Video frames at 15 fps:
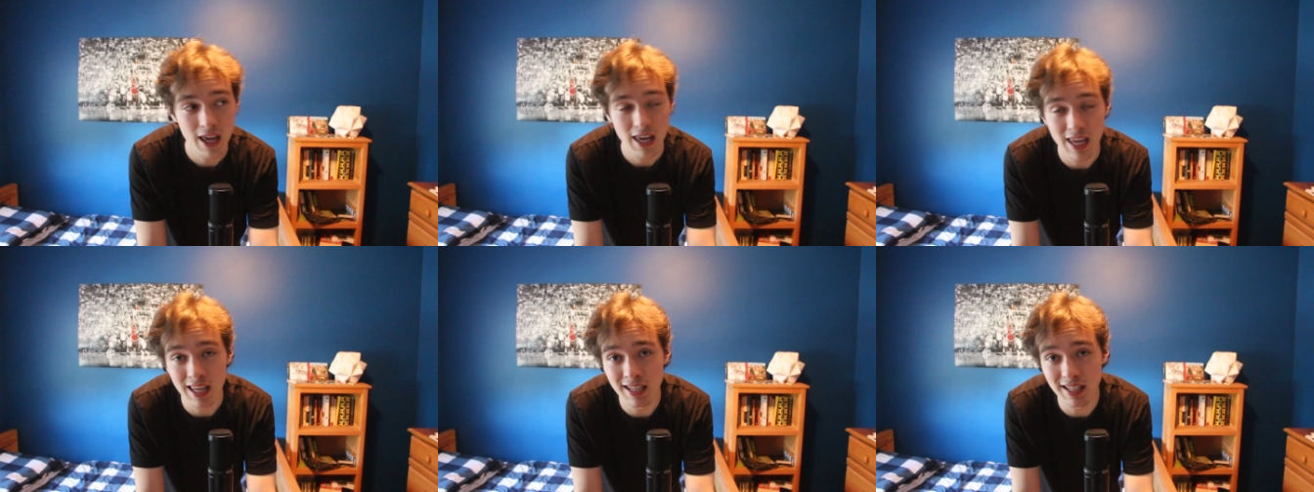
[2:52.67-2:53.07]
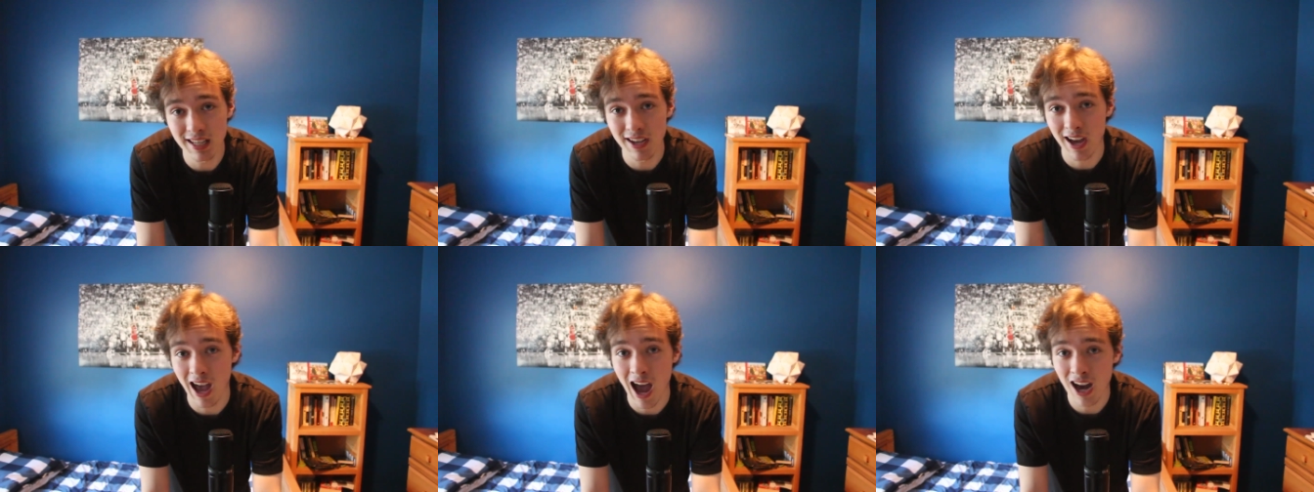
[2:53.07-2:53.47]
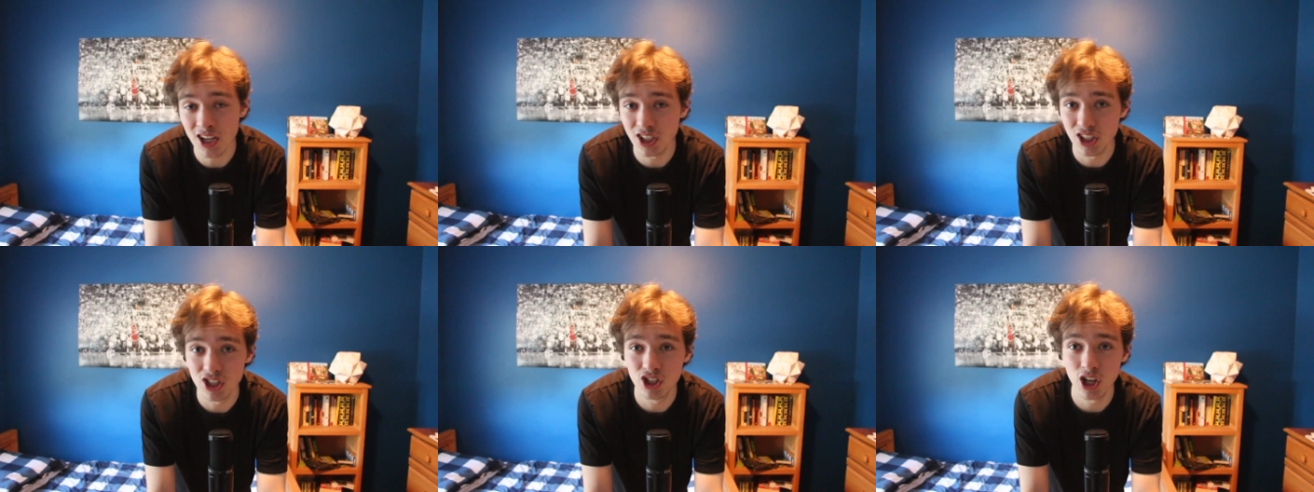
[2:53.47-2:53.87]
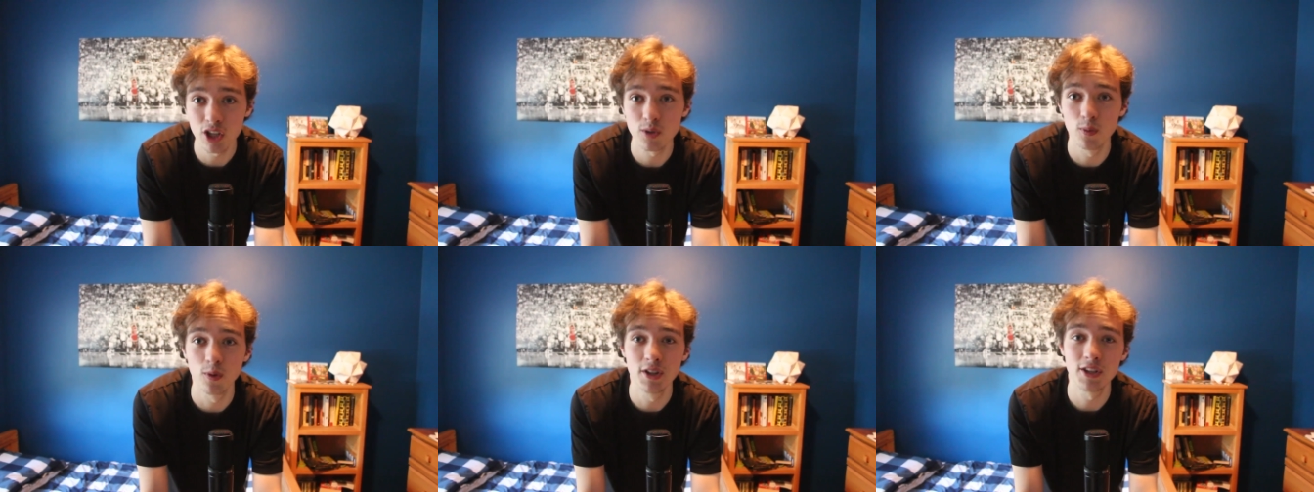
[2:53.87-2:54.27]
India actually
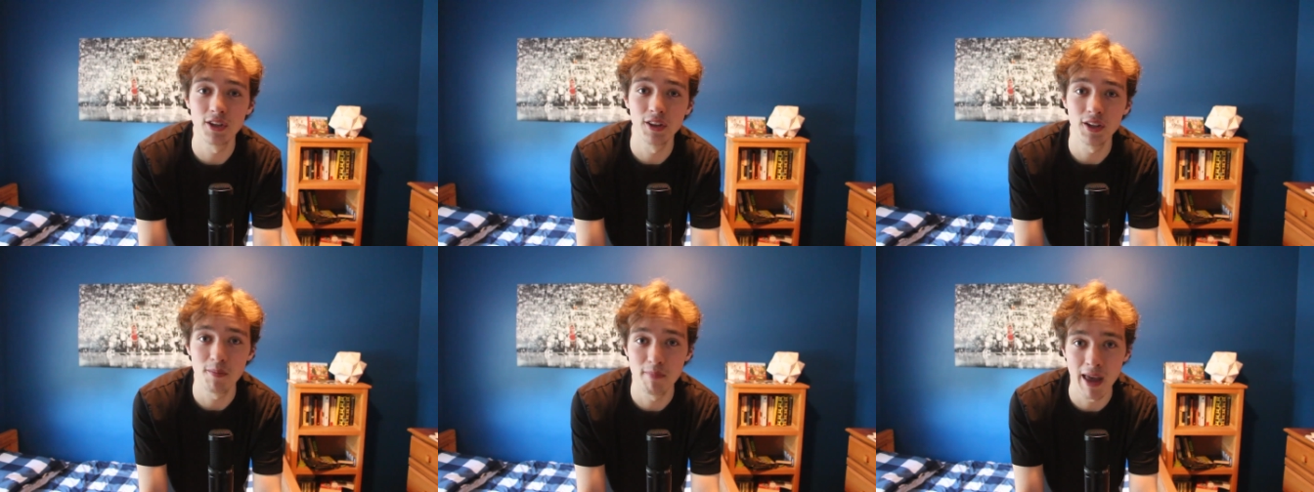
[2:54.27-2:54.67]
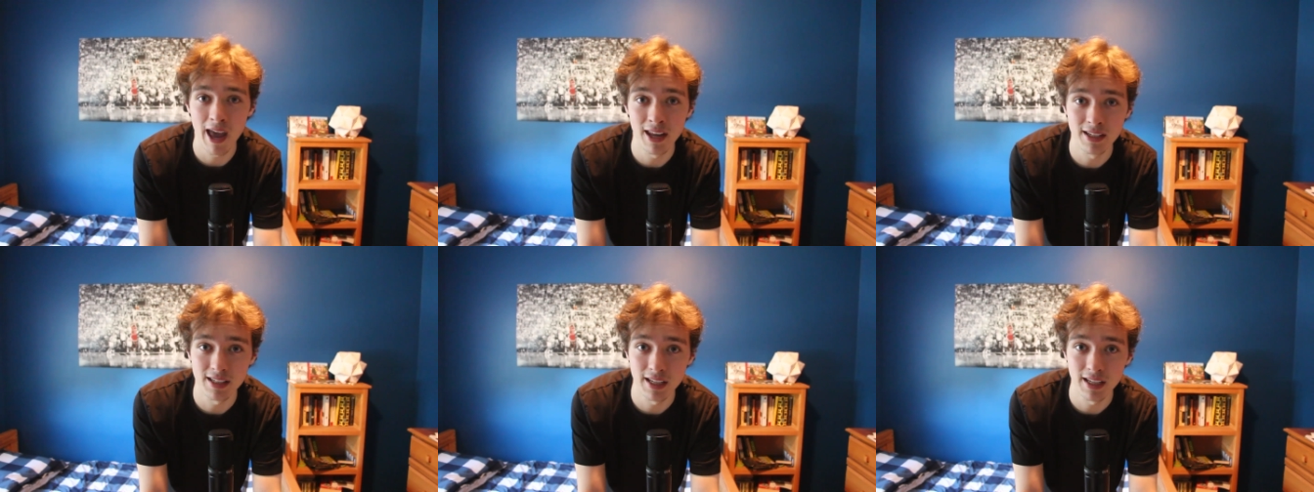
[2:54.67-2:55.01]
just recently banned